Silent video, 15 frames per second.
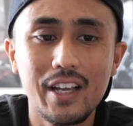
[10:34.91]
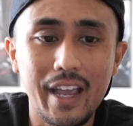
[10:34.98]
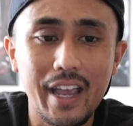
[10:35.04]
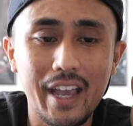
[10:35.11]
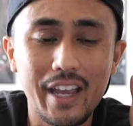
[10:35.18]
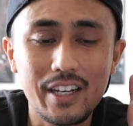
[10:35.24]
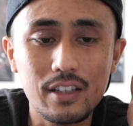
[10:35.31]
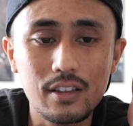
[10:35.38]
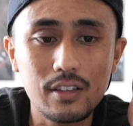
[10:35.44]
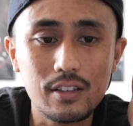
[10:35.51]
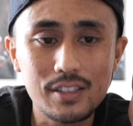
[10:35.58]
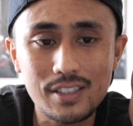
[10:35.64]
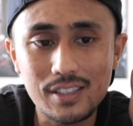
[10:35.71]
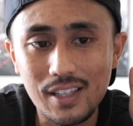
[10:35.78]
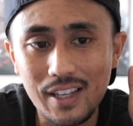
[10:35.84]
And it
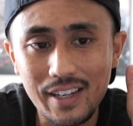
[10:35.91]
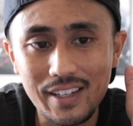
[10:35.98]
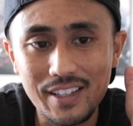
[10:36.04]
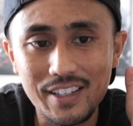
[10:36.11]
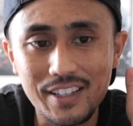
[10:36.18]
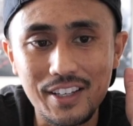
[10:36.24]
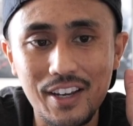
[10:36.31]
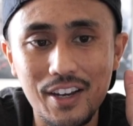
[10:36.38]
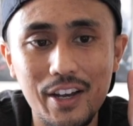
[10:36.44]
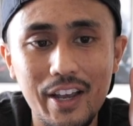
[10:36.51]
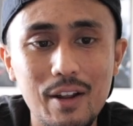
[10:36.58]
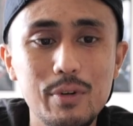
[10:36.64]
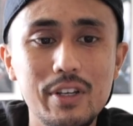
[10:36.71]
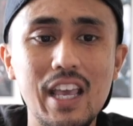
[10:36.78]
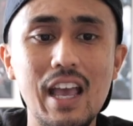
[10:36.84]
looks like
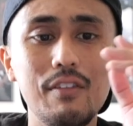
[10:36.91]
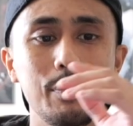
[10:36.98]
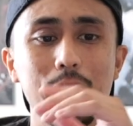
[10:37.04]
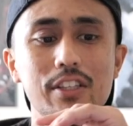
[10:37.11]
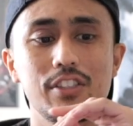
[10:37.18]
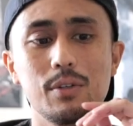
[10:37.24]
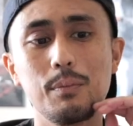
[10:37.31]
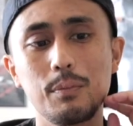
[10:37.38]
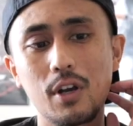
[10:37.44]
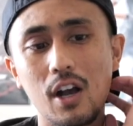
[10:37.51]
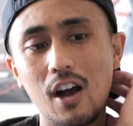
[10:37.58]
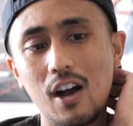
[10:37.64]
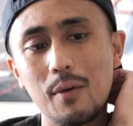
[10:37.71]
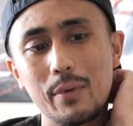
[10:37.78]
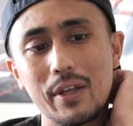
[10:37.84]
Henry Cavill made some
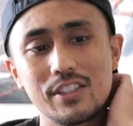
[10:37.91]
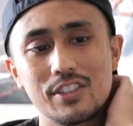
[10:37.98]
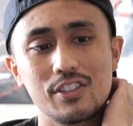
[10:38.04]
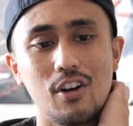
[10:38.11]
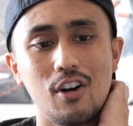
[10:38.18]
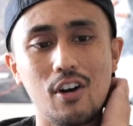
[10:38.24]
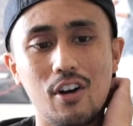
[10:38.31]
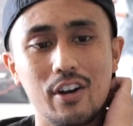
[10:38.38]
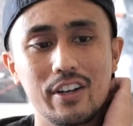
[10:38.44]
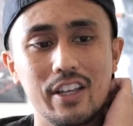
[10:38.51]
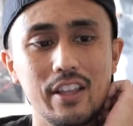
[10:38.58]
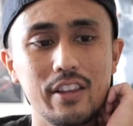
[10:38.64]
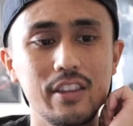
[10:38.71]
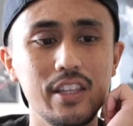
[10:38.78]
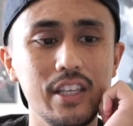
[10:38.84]
comments on
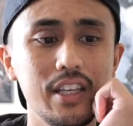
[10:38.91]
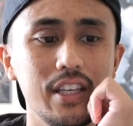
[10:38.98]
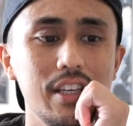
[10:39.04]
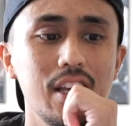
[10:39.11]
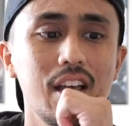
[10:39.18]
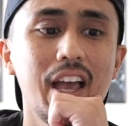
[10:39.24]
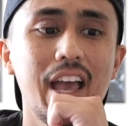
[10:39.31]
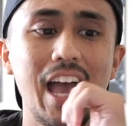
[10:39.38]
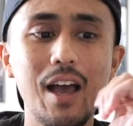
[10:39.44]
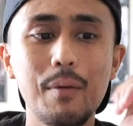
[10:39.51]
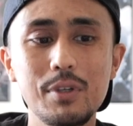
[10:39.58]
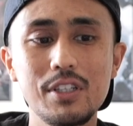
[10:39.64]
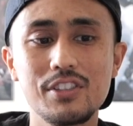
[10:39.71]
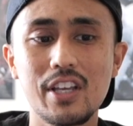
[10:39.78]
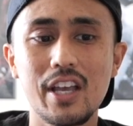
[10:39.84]
the
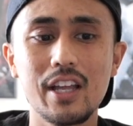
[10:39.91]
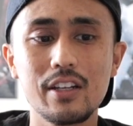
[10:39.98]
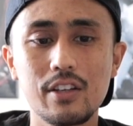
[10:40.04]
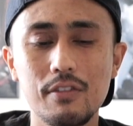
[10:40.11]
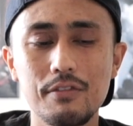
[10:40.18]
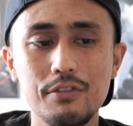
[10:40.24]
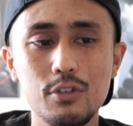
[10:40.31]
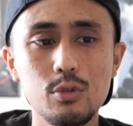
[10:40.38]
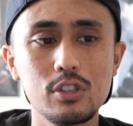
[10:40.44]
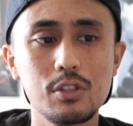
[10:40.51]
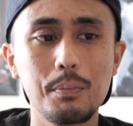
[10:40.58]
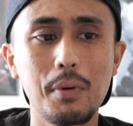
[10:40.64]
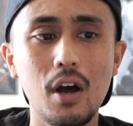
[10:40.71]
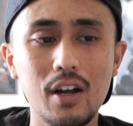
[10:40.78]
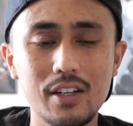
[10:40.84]
Happy, Sad, Confused
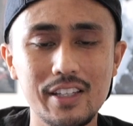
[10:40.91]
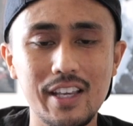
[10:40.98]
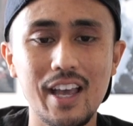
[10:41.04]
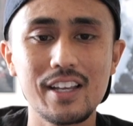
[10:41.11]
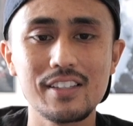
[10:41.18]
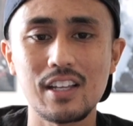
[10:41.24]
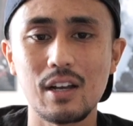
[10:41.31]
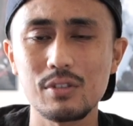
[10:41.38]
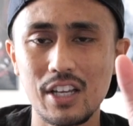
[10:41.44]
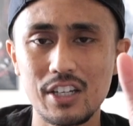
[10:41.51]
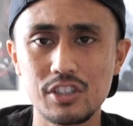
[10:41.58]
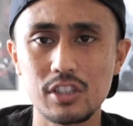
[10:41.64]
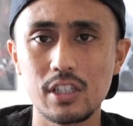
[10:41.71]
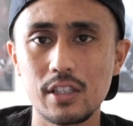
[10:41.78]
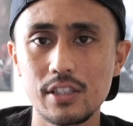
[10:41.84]
podcast. I was
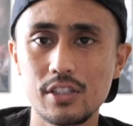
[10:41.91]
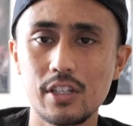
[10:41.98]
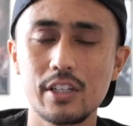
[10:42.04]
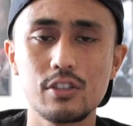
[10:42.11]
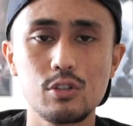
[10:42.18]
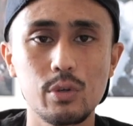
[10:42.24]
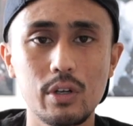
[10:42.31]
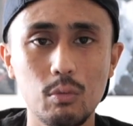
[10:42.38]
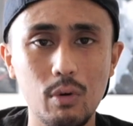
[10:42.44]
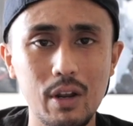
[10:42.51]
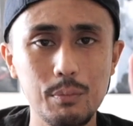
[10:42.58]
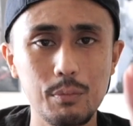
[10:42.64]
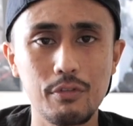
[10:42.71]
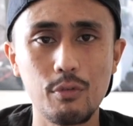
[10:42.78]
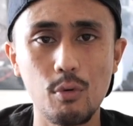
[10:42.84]
actually listening to it
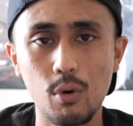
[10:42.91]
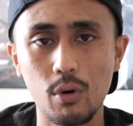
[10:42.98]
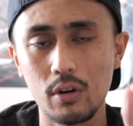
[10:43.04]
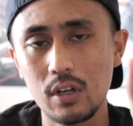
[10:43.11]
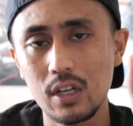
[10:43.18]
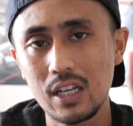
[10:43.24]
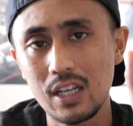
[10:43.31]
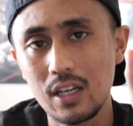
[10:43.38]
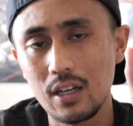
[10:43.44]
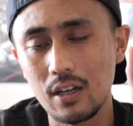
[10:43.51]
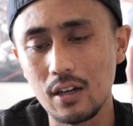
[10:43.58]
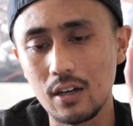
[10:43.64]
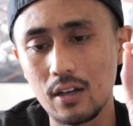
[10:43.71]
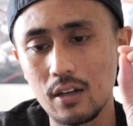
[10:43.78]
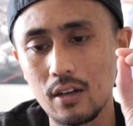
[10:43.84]
right before
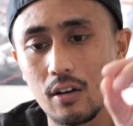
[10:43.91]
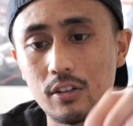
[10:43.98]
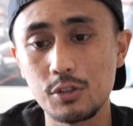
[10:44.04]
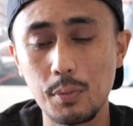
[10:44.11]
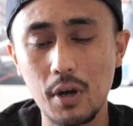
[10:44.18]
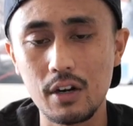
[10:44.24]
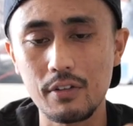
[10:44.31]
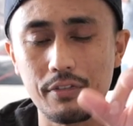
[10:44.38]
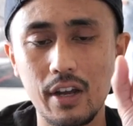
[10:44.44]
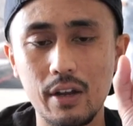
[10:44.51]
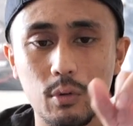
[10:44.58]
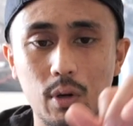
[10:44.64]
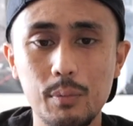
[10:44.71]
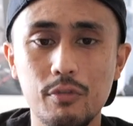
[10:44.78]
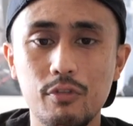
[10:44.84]
on Spotify
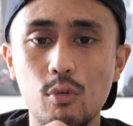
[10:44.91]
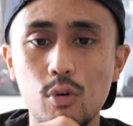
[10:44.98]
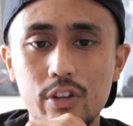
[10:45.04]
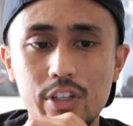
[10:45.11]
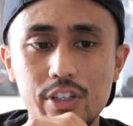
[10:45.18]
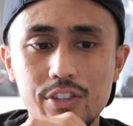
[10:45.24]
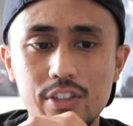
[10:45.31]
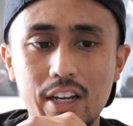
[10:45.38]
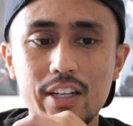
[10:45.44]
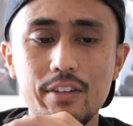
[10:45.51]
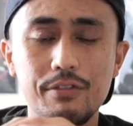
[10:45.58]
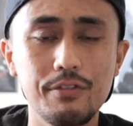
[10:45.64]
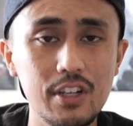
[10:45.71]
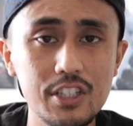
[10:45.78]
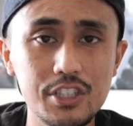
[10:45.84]
right before this. I didn't
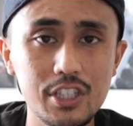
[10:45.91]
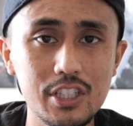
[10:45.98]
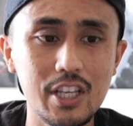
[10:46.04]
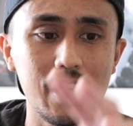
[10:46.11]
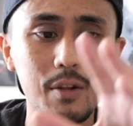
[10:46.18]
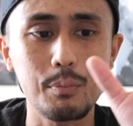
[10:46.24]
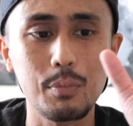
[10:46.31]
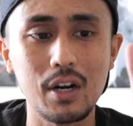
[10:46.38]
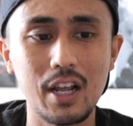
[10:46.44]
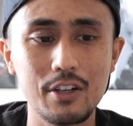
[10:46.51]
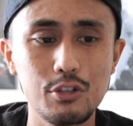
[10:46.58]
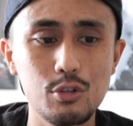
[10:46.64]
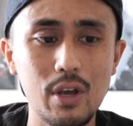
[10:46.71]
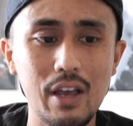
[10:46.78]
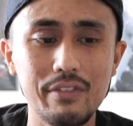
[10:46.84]
finish it yet, but I
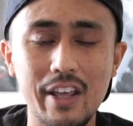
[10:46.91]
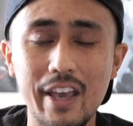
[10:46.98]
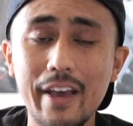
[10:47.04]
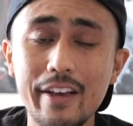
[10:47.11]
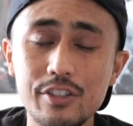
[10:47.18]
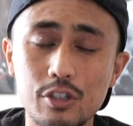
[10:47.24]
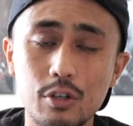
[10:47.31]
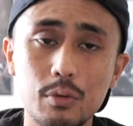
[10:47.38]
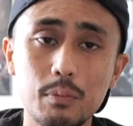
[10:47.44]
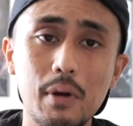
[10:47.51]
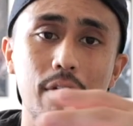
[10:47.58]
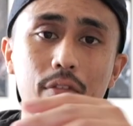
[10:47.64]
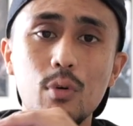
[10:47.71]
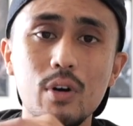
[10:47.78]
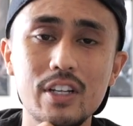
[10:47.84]
do have an excerpt
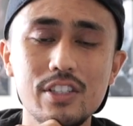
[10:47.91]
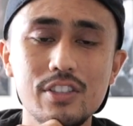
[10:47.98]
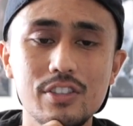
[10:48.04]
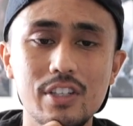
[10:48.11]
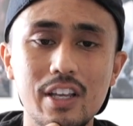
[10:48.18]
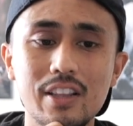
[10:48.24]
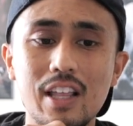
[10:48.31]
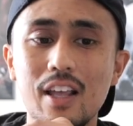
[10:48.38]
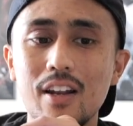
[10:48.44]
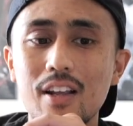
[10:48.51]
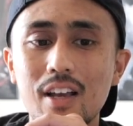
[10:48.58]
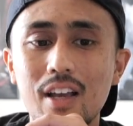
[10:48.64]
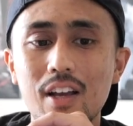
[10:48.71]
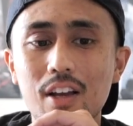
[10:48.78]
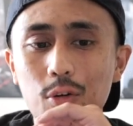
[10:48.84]
of what he said that
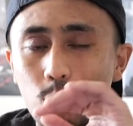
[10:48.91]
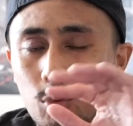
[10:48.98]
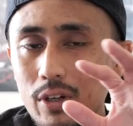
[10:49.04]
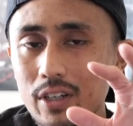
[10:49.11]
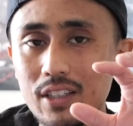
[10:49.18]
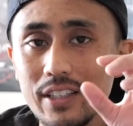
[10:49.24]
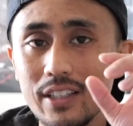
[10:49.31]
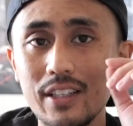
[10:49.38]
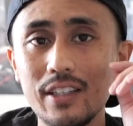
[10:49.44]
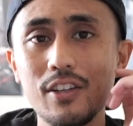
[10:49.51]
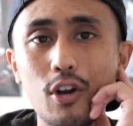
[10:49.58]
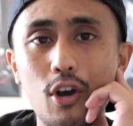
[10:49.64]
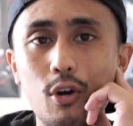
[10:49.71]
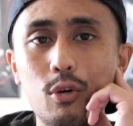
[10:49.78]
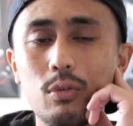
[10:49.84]
really, you
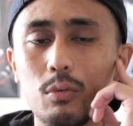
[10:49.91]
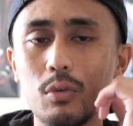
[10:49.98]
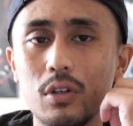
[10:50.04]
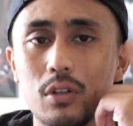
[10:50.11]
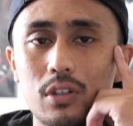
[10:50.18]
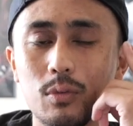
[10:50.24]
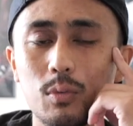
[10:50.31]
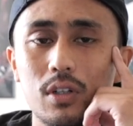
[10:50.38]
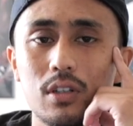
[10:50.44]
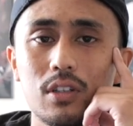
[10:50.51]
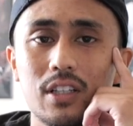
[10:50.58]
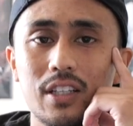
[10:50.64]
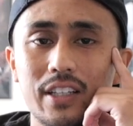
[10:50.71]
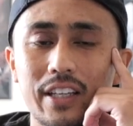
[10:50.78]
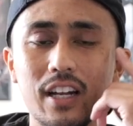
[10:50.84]
know, will
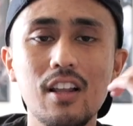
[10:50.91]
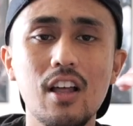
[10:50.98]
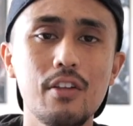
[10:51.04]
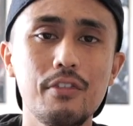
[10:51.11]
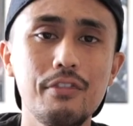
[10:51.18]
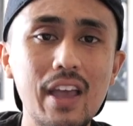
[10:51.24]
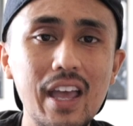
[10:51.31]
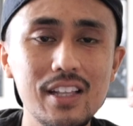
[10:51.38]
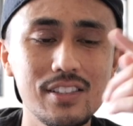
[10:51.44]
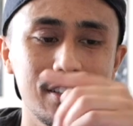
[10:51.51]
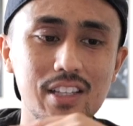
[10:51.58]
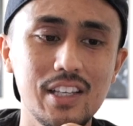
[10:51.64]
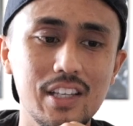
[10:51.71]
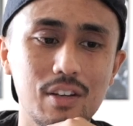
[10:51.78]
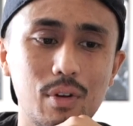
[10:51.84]
get a lot of fans
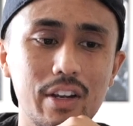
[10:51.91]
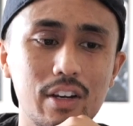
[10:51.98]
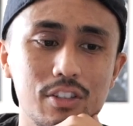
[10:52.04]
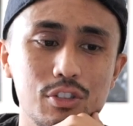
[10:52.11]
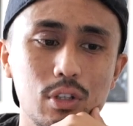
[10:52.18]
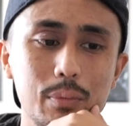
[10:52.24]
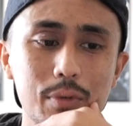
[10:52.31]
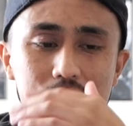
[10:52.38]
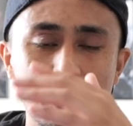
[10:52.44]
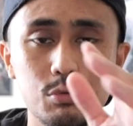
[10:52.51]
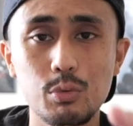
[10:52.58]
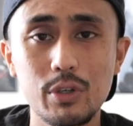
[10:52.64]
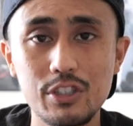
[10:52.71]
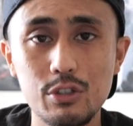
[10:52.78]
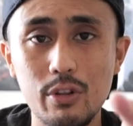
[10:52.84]
thinking right here. So let me just
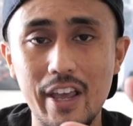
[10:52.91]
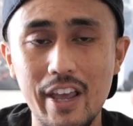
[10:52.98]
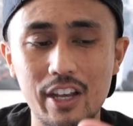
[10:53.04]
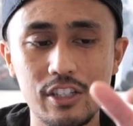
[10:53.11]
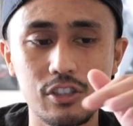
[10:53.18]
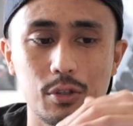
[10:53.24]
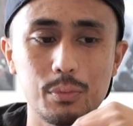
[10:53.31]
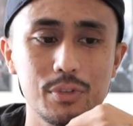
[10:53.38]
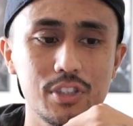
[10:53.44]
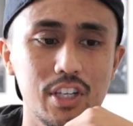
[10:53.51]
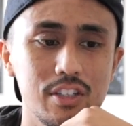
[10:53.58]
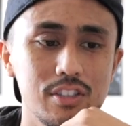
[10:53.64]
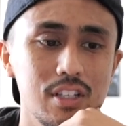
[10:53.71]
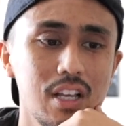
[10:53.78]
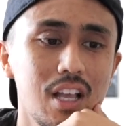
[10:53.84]
read you the excerpt. It
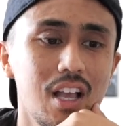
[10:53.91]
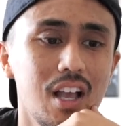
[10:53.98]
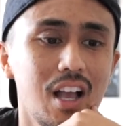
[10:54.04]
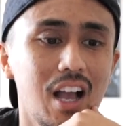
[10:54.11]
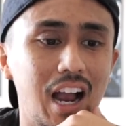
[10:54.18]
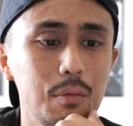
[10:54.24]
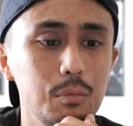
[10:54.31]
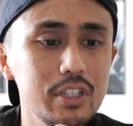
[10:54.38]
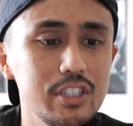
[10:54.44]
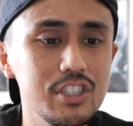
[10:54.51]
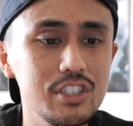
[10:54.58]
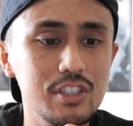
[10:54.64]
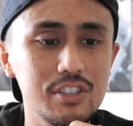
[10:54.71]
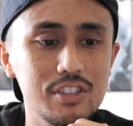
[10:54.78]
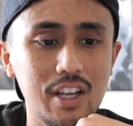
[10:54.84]
says, "I'm really
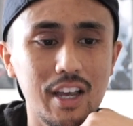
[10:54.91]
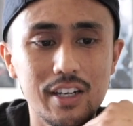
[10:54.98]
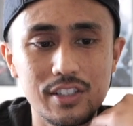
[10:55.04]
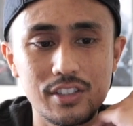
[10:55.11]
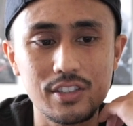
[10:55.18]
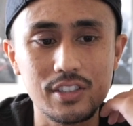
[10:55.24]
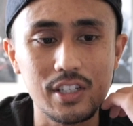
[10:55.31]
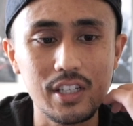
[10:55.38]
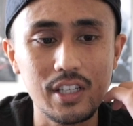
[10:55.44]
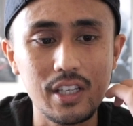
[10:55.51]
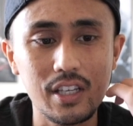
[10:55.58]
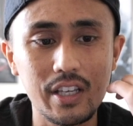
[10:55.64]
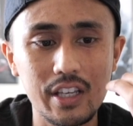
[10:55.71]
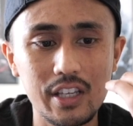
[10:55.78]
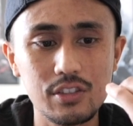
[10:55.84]
just excited to see
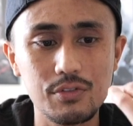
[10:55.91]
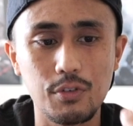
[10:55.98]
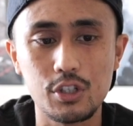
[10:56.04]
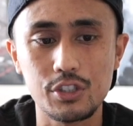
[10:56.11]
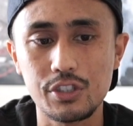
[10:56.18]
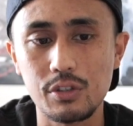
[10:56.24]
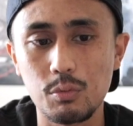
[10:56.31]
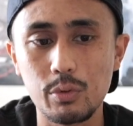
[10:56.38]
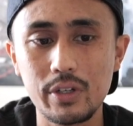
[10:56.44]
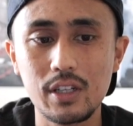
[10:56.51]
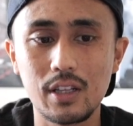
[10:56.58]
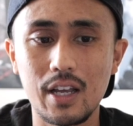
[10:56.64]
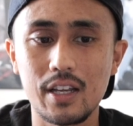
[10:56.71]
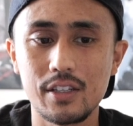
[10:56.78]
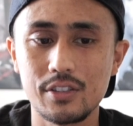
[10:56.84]
his version
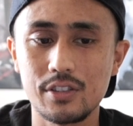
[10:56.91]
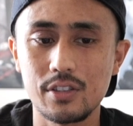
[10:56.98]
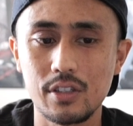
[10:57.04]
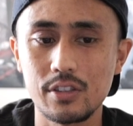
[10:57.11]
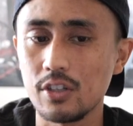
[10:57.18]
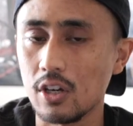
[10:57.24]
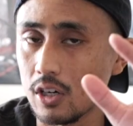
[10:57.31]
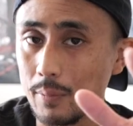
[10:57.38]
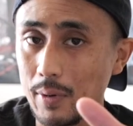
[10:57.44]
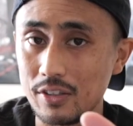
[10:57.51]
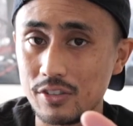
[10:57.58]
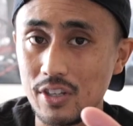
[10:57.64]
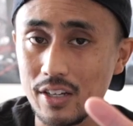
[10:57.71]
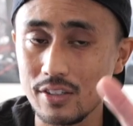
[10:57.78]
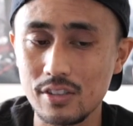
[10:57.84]
realized." I'm talking about
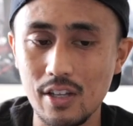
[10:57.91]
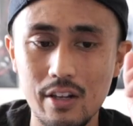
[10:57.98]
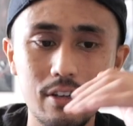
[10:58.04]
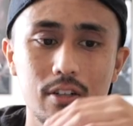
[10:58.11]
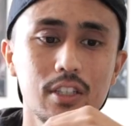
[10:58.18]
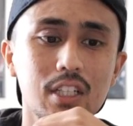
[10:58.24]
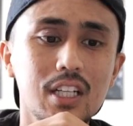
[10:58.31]
Zack Snyder.